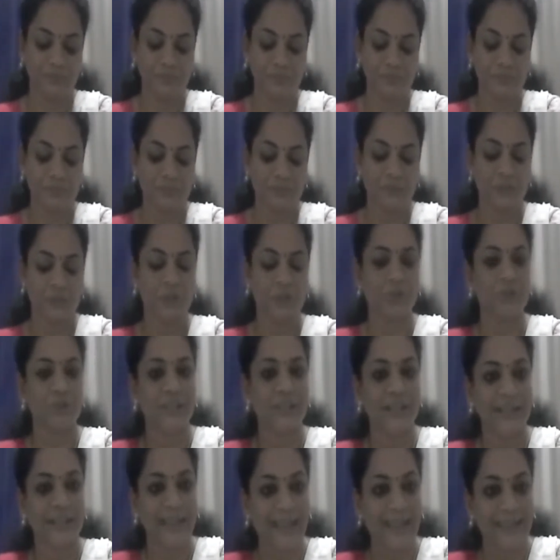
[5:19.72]
So
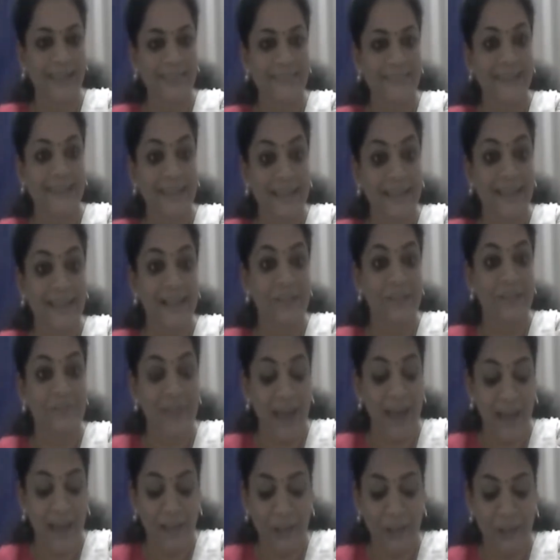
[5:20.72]
the ethical
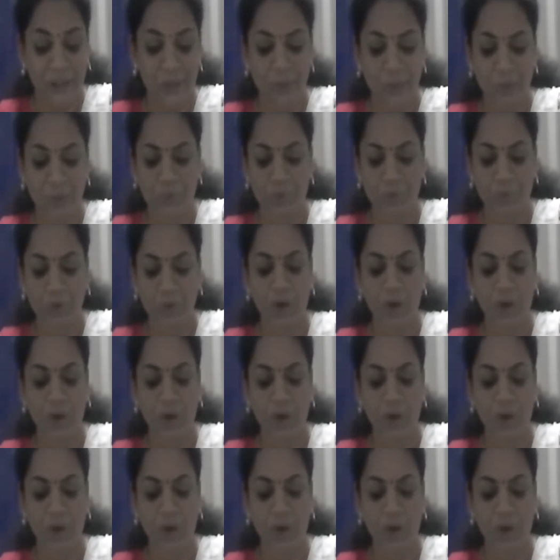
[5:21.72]
value